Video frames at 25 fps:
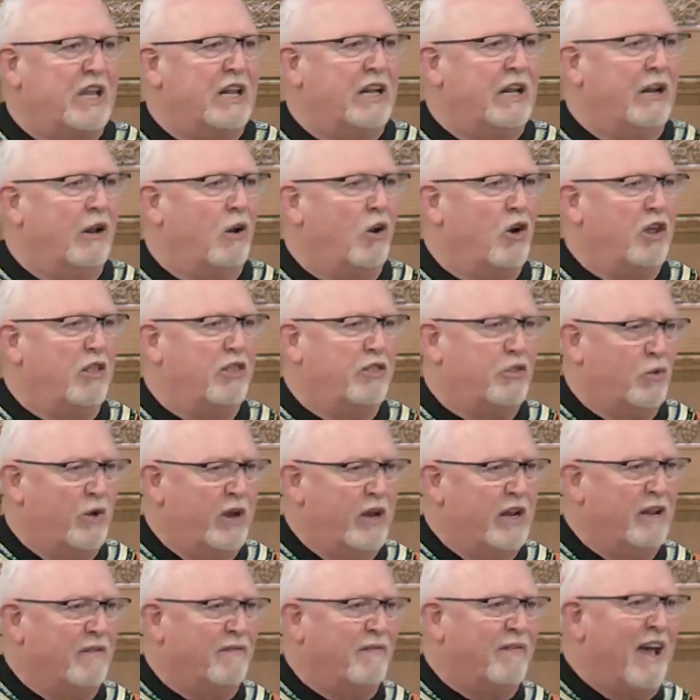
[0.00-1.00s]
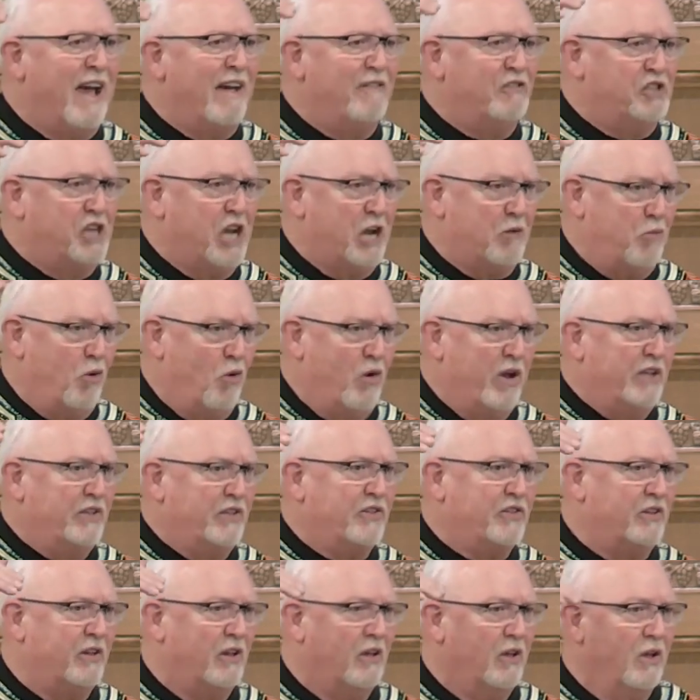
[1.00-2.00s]
Lori, 3 to 5
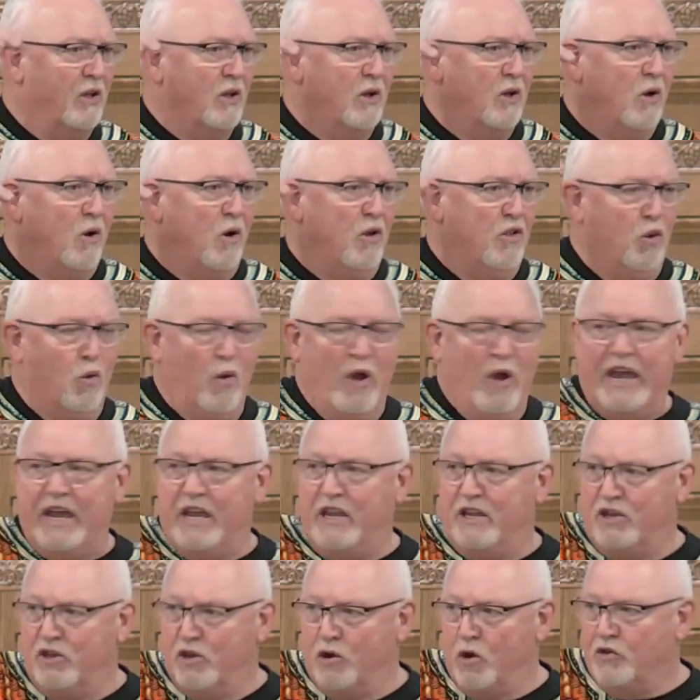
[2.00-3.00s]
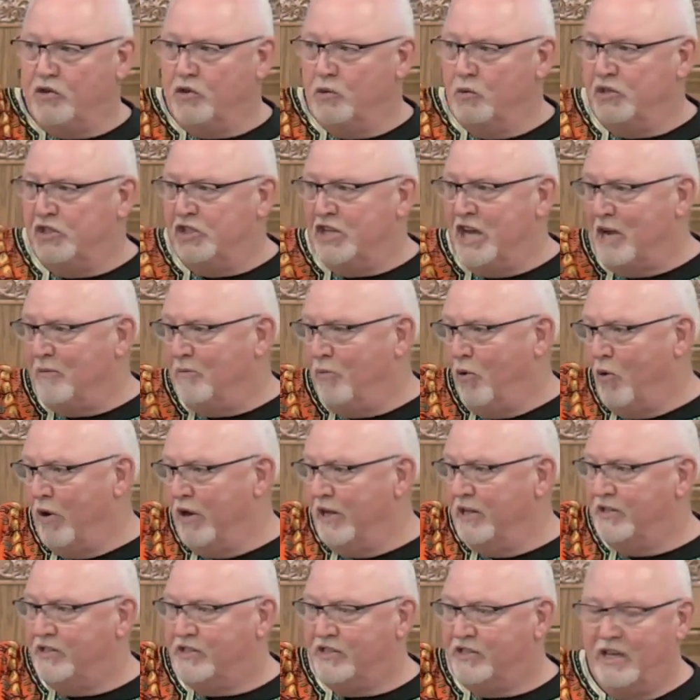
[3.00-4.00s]
checkpoints on the way? You go through with
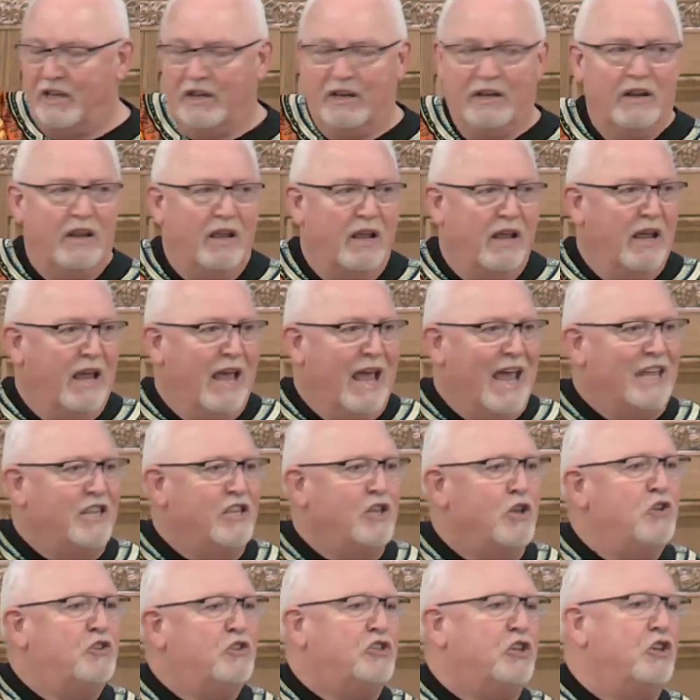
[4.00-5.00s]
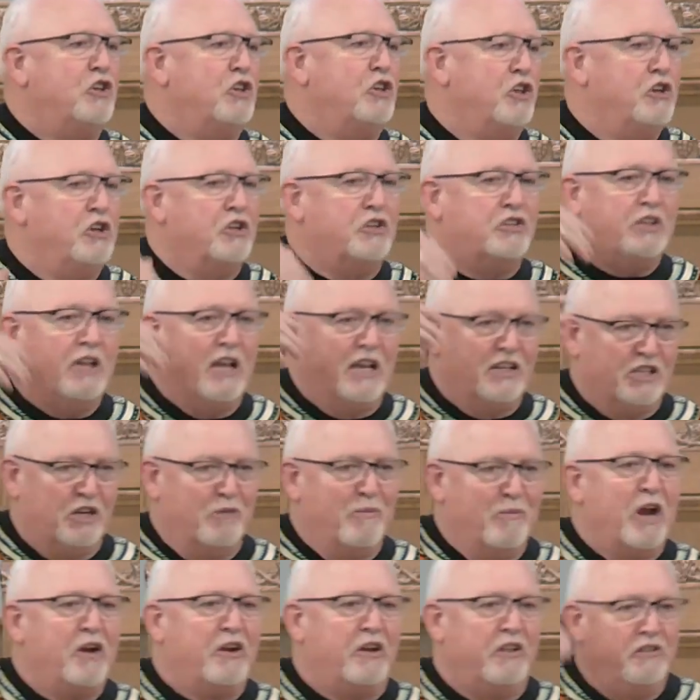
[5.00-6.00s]
checkpoints, and used to, you just, as an
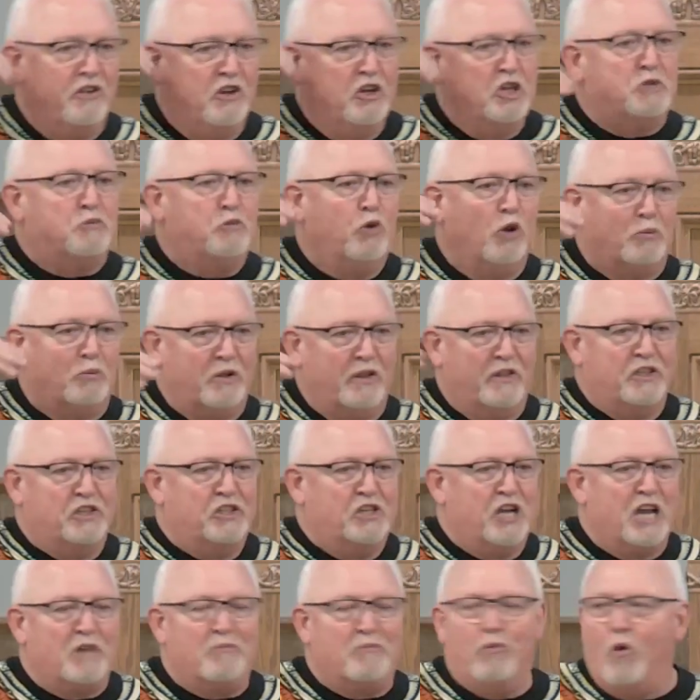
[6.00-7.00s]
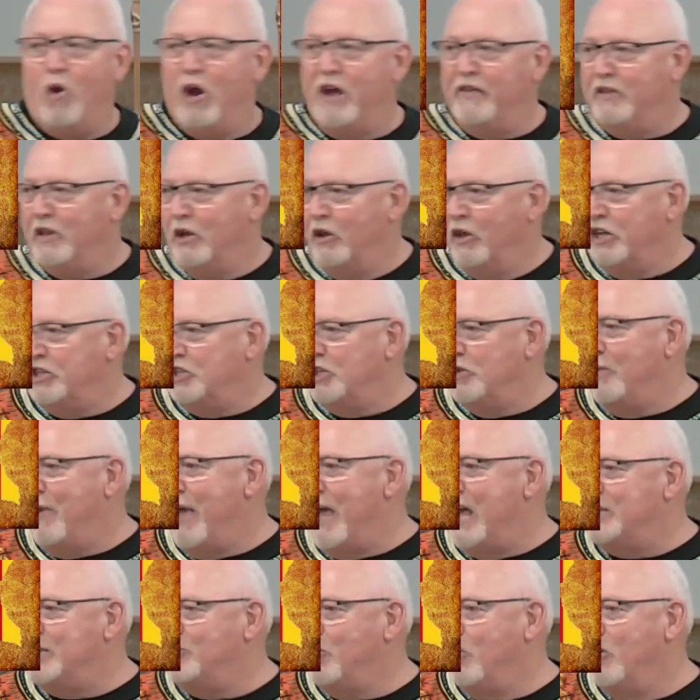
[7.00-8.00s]
American, you just pull up to the checkpoint, they look at your
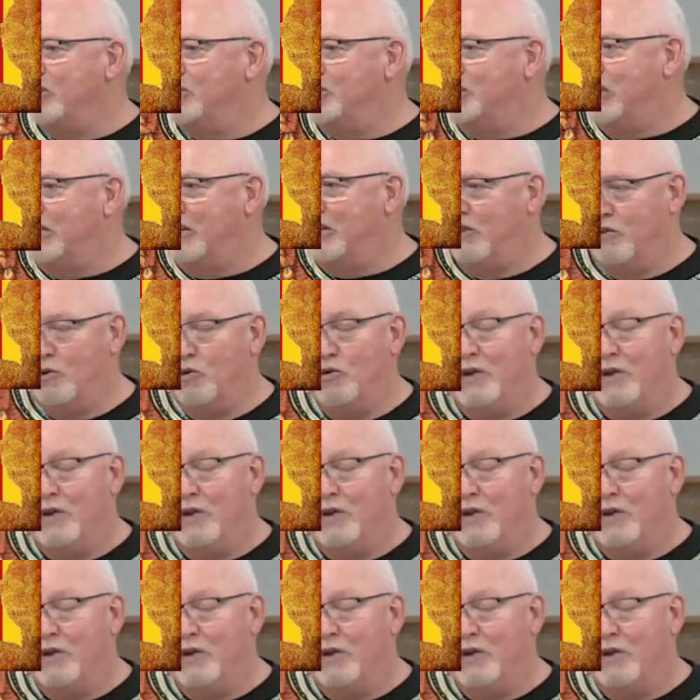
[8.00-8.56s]
passport and send you through.